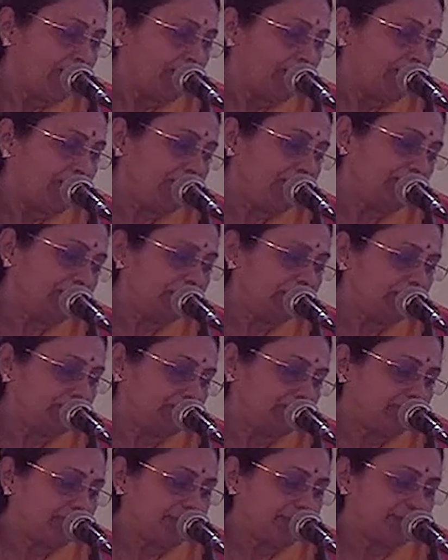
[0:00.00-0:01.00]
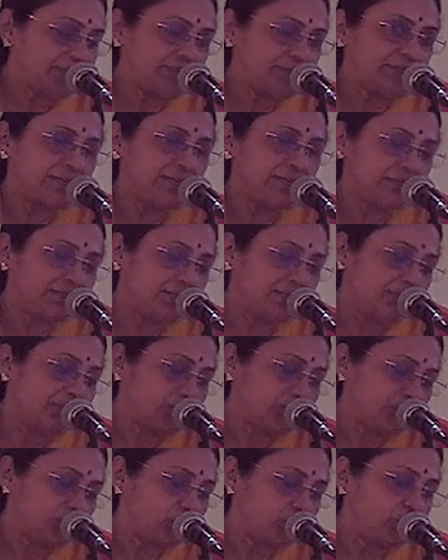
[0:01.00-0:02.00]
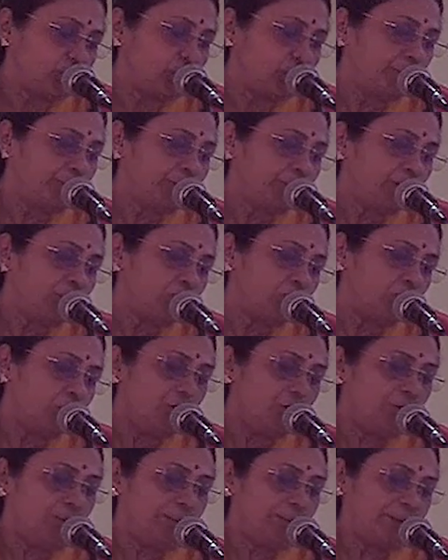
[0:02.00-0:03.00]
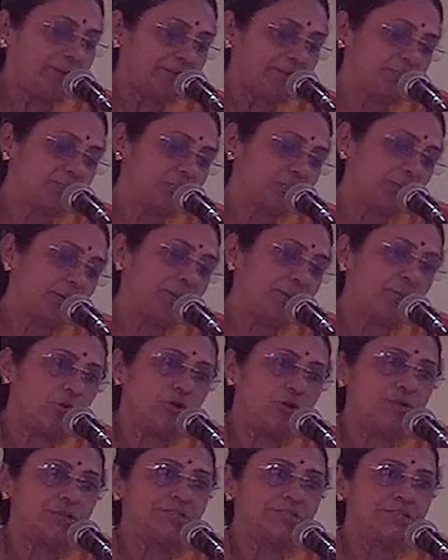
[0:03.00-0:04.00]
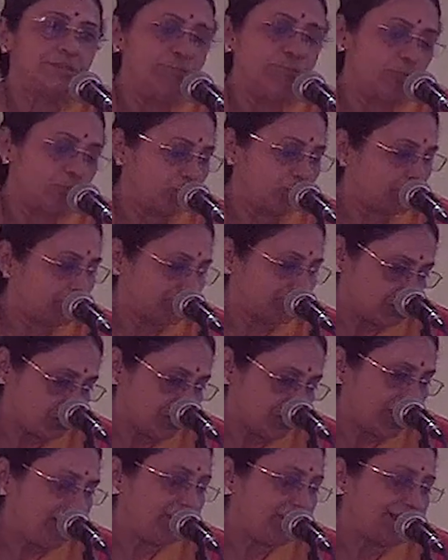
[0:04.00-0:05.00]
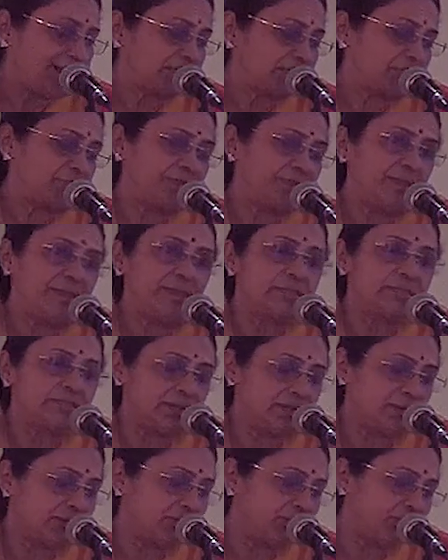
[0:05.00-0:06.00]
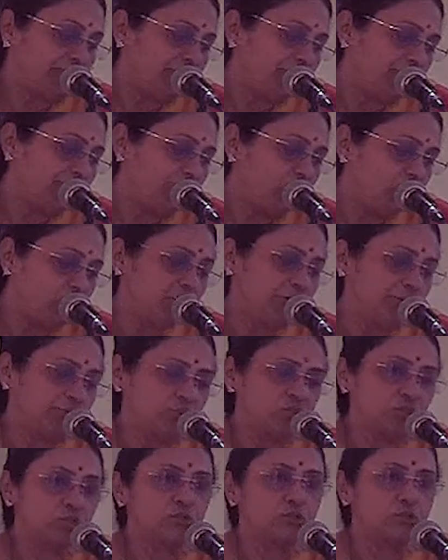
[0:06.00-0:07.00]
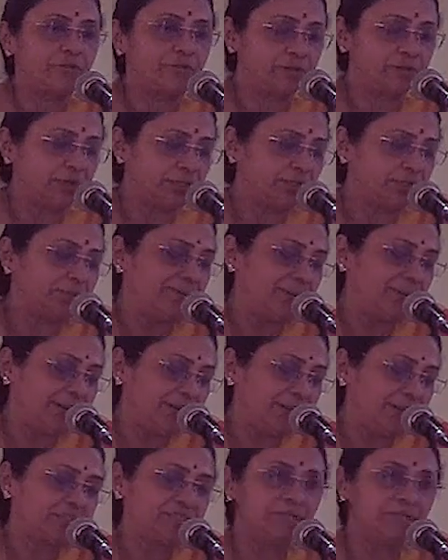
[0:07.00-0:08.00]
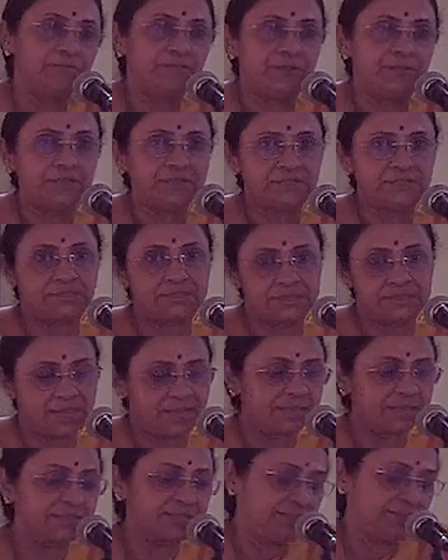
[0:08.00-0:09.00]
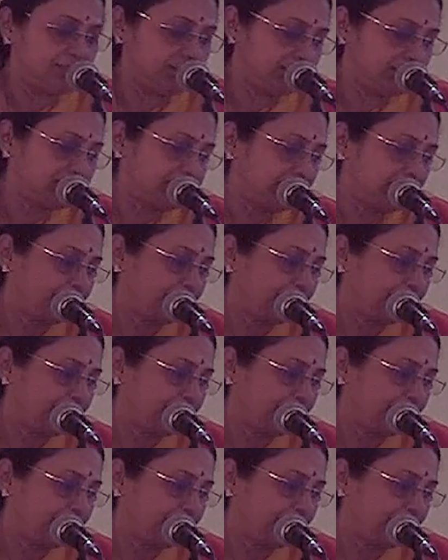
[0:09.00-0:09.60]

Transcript: Mayamatam extends the term Vastu to all places where mortals and immortals dwell, classifying it under 4 divisions of earth, buildings, conveyances, and seats.